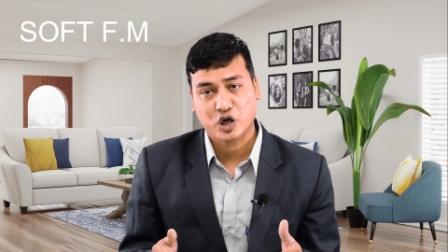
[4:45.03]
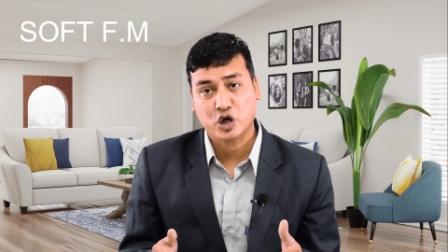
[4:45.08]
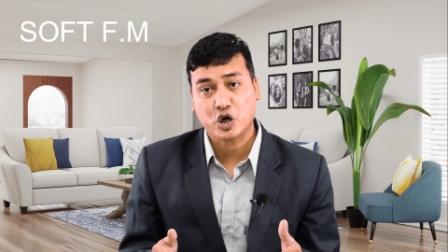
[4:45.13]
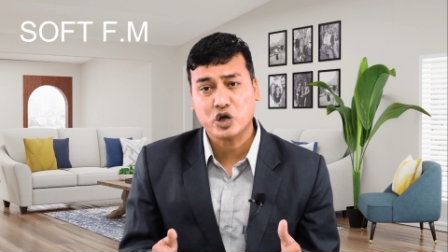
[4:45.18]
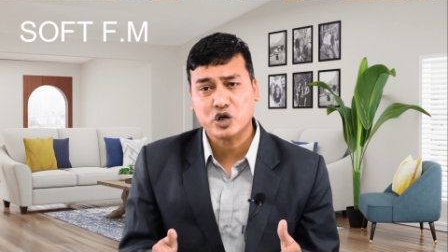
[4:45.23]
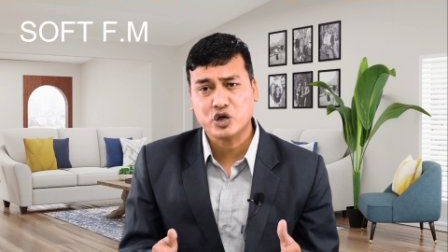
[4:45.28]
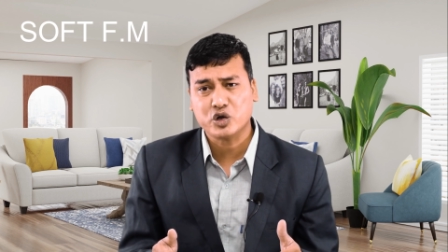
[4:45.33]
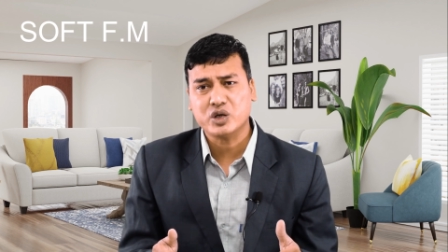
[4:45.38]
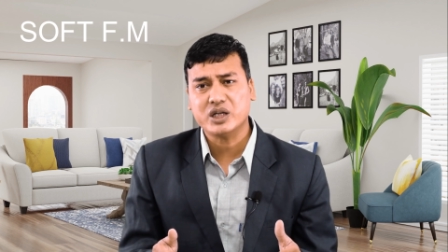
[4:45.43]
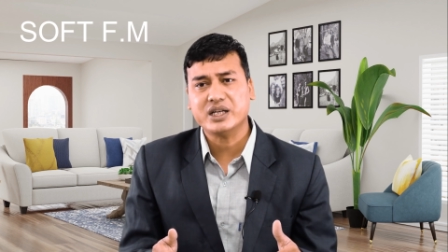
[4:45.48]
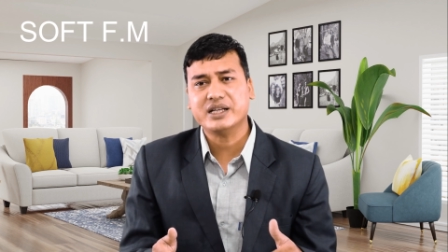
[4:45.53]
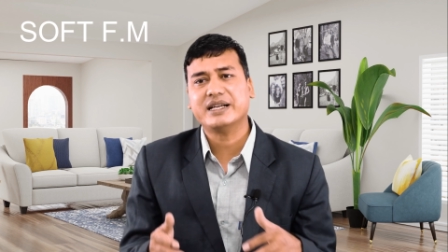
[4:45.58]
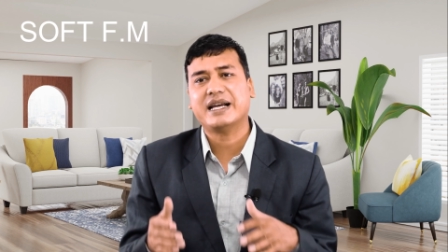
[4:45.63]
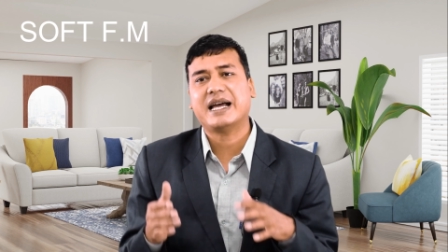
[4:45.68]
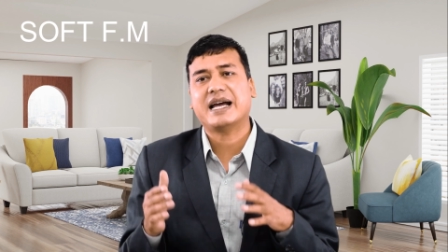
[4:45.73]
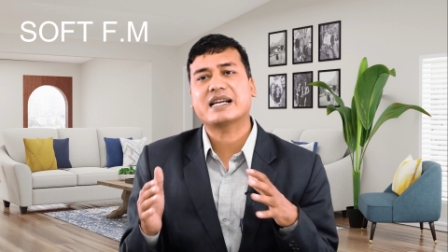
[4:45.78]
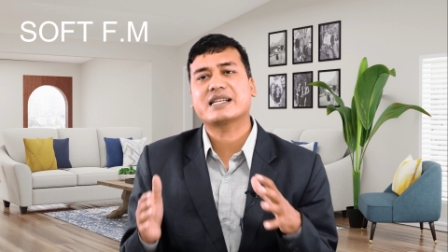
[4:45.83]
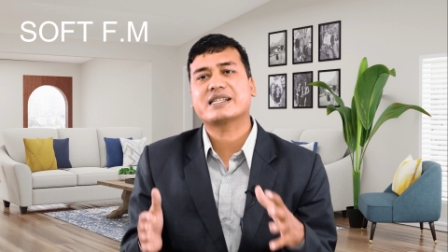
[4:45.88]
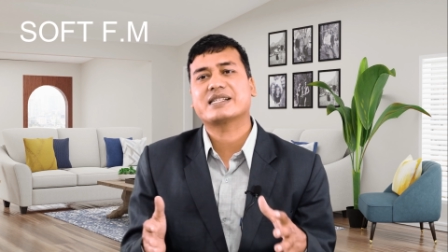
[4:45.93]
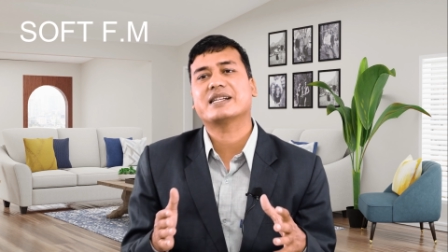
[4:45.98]

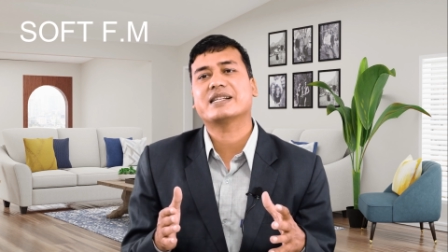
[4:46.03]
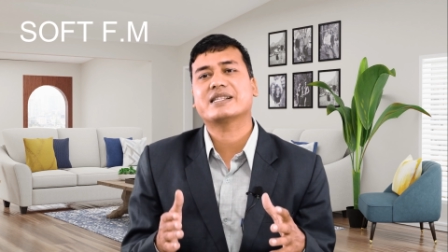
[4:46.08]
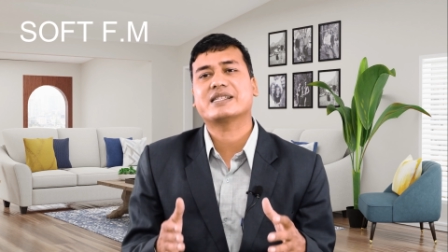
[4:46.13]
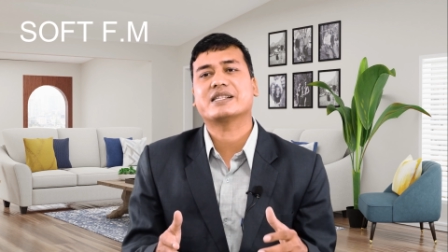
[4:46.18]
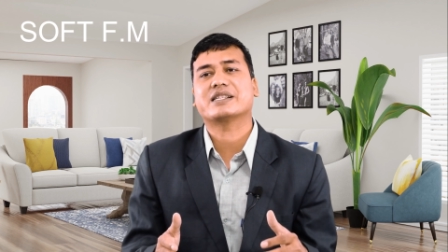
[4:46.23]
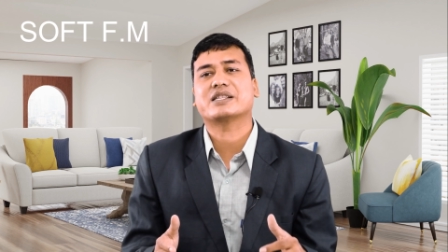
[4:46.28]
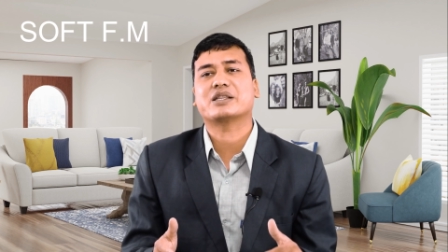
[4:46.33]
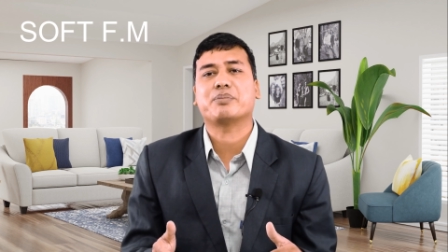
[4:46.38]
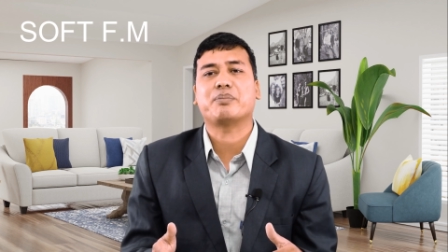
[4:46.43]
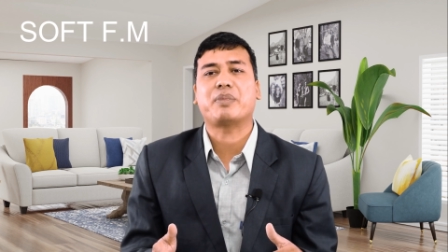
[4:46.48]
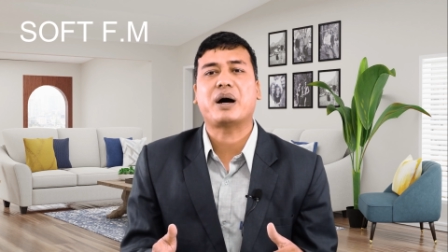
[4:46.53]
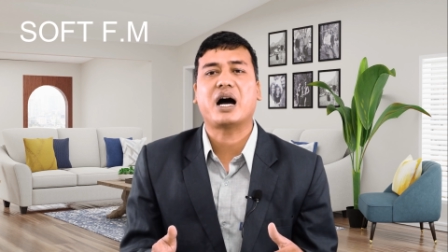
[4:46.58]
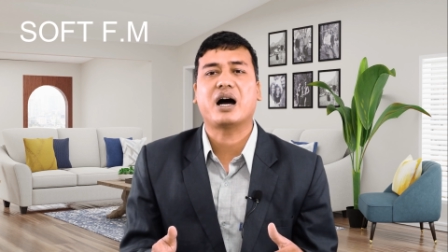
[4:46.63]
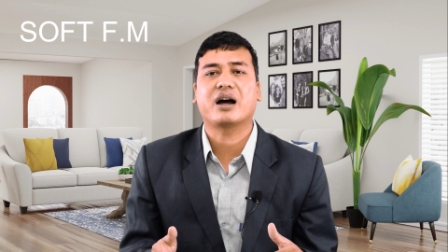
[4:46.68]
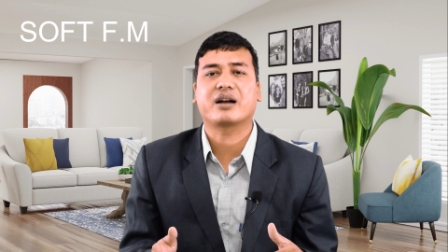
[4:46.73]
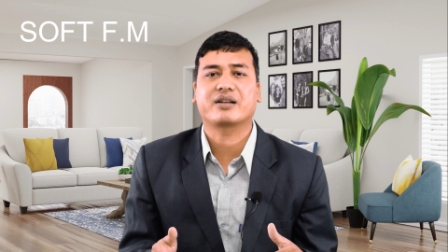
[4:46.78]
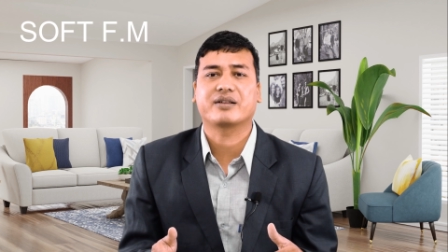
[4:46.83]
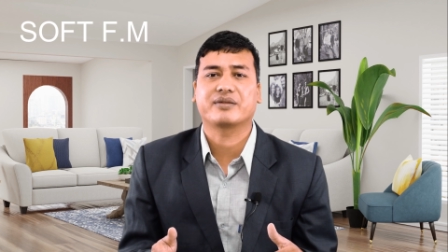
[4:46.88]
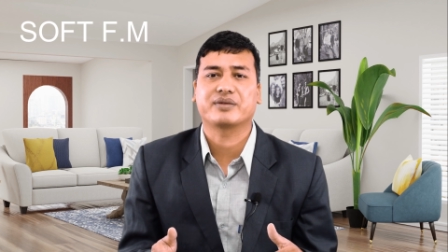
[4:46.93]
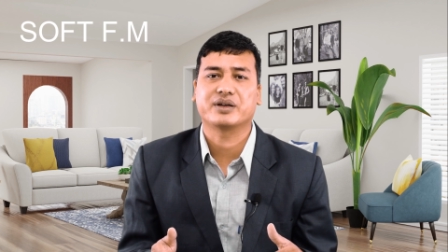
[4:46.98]
Controlling access is the
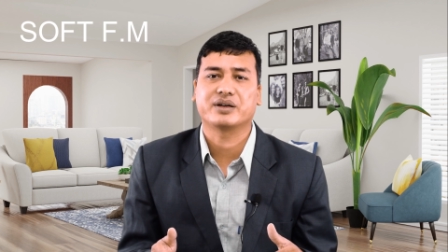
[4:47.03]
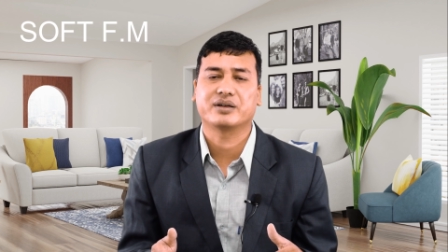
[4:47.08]
part of